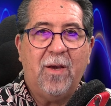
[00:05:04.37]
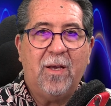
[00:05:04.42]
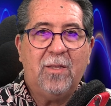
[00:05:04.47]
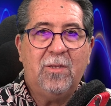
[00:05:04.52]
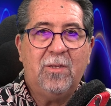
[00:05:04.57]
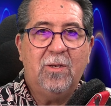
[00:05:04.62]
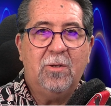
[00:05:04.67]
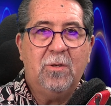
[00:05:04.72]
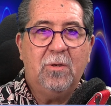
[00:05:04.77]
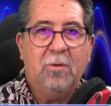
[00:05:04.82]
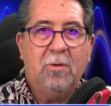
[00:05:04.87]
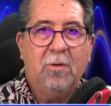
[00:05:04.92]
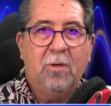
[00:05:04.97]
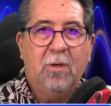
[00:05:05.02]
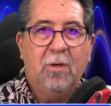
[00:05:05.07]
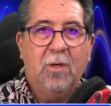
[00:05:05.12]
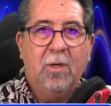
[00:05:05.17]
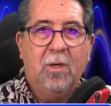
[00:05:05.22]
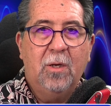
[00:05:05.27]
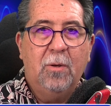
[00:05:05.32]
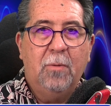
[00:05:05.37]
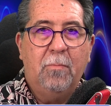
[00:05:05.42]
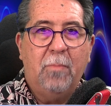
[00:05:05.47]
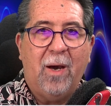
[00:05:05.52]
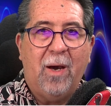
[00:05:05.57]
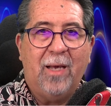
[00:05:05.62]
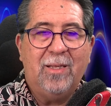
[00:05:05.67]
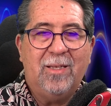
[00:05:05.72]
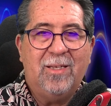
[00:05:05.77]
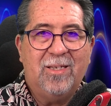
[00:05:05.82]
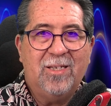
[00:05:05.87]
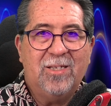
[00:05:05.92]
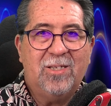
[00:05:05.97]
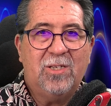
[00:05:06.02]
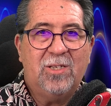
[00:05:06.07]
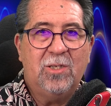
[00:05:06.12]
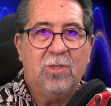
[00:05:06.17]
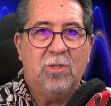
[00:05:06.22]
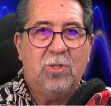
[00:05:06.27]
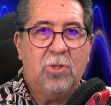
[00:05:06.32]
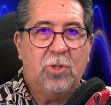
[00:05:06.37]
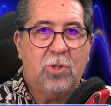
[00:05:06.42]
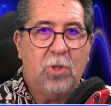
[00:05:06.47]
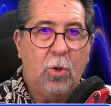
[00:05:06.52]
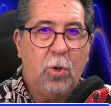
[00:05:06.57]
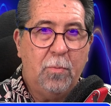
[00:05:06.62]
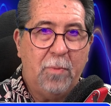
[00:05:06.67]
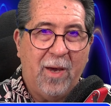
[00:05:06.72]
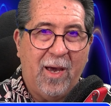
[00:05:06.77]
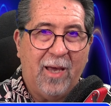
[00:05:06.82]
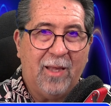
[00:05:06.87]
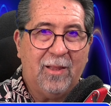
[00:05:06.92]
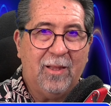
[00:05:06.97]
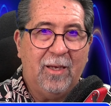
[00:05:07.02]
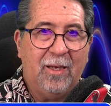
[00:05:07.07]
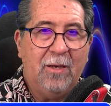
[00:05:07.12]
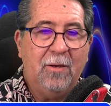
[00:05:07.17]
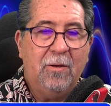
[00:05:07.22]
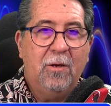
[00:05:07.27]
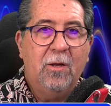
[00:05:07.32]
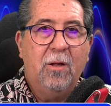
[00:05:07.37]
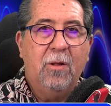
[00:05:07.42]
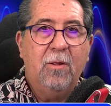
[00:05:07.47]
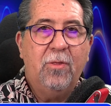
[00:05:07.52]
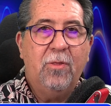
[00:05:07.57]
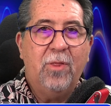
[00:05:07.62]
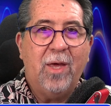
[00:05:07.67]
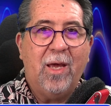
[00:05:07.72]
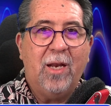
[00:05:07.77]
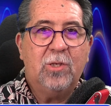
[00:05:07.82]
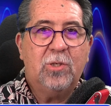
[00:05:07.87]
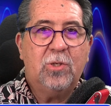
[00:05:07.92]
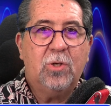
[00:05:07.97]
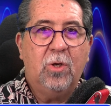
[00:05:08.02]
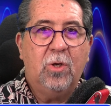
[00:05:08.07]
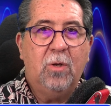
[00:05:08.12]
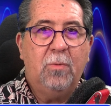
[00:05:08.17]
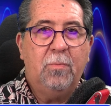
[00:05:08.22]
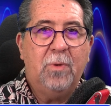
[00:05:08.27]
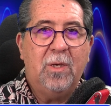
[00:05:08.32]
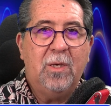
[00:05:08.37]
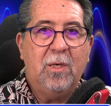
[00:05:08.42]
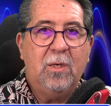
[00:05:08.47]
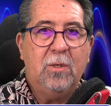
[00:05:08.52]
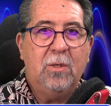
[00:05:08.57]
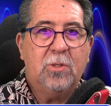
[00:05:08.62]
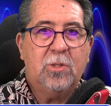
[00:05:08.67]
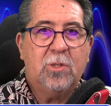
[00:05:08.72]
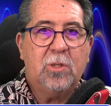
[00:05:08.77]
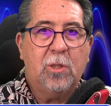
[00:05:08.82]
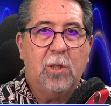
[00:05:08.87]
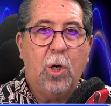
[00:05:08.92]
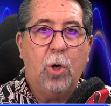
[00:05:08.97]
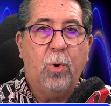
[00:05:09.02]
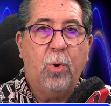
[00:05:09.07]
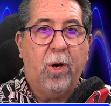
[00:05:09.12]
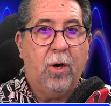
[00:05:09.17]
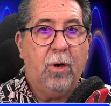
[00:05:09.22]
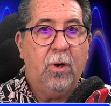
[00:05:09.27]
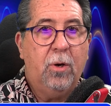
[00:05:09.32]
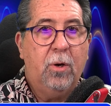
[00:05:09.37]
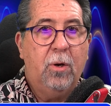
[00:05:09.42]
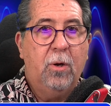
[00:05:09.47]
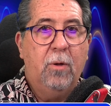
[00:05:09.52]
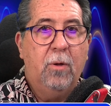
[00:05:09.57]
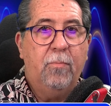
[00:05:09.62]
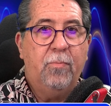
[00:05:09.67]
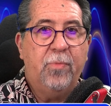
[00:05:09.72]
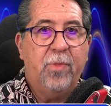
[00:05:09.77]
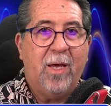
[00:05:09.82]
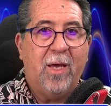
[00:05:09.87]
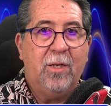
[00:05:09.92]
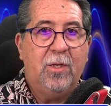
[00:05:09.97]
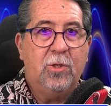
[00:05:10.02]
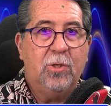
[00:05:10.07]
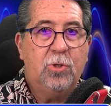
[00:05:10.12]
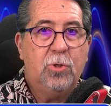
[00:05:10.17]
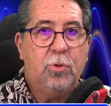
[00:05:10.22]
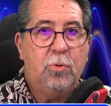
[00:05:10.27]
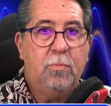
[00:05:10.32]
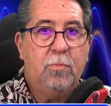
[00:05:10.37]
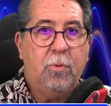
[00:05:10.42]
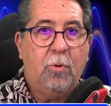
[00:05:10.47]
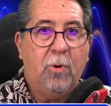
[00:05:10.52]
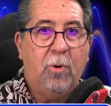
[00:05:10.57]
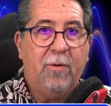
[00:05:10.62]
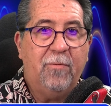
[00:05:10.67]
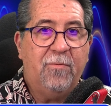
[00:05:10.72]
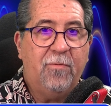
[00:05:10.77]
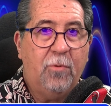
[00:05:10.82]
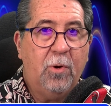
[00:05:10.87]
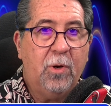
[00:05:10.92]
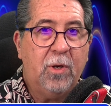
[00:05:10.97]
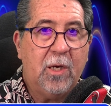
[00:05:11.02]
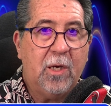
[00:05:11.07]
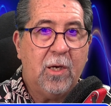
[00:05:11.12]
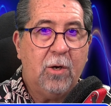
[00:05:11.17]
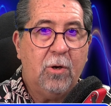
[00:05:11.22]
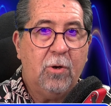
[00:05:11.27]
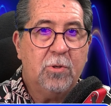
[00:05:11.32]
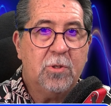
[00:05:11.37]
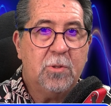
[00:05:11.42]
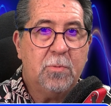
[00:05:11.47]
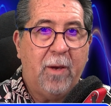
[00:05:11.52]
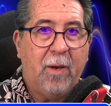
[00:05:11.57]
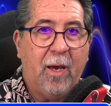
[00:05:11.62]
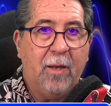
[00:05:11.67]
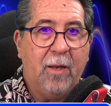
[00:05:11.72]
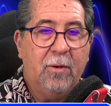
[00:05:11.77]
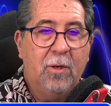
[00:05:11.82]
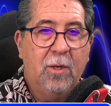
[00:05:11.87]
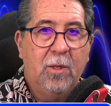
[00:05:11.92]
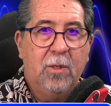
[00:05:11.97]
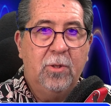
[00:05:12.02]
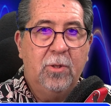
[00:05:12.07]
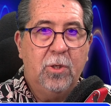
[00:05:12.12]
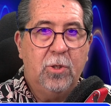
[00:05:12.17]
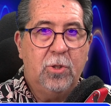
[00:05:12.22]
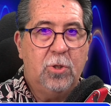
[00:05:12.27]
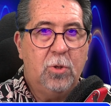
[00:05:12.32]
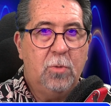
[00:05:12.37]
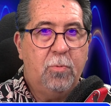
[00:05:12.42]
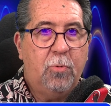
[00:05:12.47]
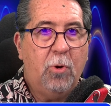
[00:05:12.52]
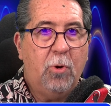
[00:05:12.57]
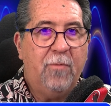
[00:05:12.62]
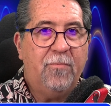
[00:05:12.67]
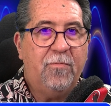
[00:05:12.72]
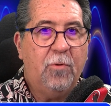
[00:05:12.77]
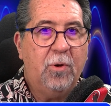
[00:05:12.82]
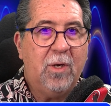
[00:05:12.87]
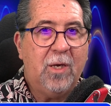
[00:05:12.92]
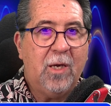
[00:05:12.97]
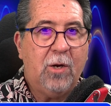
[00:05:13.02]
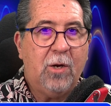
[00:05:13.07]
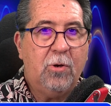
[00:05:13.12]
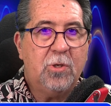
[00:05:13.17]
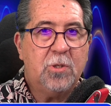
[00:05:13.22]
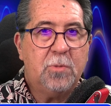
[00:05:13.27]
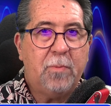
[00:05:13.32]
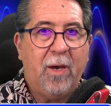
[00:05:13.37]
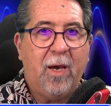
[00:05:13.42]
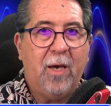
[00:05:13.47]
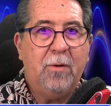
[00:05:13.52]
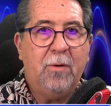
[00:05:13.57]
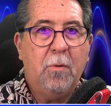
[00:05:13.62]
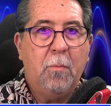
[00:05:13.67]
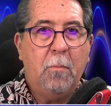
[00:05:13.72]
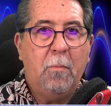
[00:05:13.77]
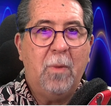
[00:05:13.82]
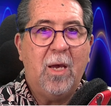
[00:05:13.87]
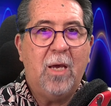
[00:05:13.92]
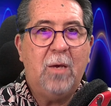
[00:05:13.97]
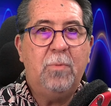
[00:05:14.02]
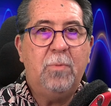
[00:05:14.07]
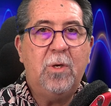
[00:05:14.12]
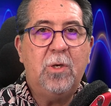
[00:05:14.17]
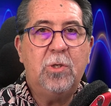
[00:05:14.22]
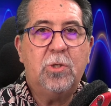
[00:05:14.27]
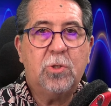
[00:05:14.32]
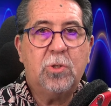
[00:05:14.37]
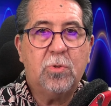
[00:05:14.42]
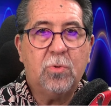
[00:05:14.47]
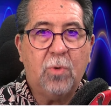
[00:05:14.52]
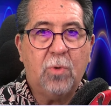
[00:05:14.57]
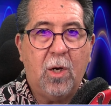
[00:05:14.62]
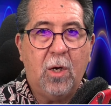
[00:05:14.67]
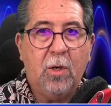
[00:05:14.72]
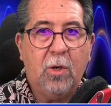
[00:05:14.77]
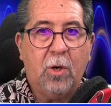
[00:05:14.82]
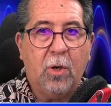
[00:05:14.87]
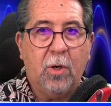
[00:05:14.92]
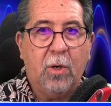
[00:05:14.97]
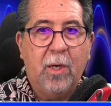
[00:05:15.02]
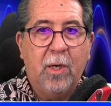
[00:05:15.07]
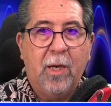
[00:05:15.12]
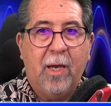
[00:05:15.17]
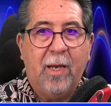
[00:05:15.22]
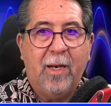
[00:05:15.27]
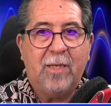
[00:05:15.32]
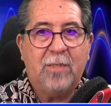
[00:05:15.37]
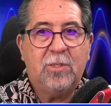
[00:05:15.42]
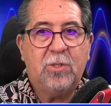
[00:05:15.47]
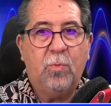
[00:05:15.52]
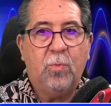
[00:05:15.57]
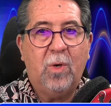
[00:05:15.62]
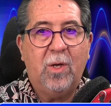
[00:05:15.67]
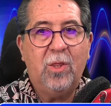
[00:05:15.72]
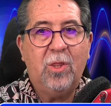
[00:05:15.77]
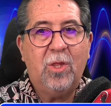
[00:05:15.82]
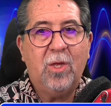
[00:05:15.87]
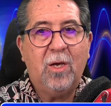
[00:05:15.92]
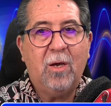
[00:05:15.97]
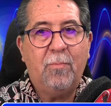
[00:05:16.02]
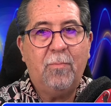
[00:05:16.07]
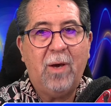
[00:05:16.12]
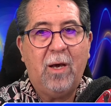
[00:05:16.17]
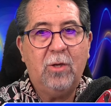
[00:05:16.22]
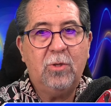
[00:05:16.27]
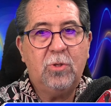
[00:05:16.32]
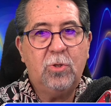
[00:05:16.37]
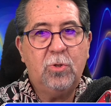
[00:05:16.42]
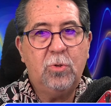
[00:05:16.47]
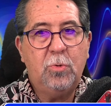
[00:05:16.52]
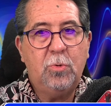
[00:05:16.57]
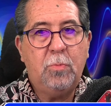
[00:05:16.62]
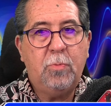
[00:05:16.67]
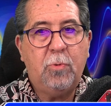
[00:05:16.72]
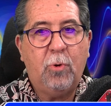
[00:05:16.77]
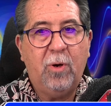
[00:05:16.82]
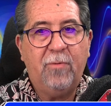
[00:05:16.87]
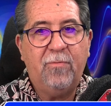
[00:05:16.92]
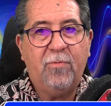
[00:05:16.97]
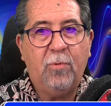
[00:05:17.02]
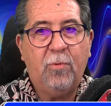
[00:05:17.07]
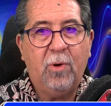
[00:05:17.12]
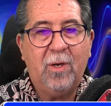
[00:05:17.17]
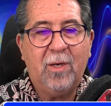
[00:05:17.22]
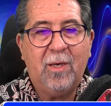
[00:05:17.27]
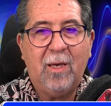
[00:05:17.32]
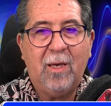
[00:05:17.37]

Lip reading: affected by distance so badly that it's going to be slower than the 2.4 gigahertz band. The 2.4 gigahertz band may be stronger, and that's the one thing about 2.4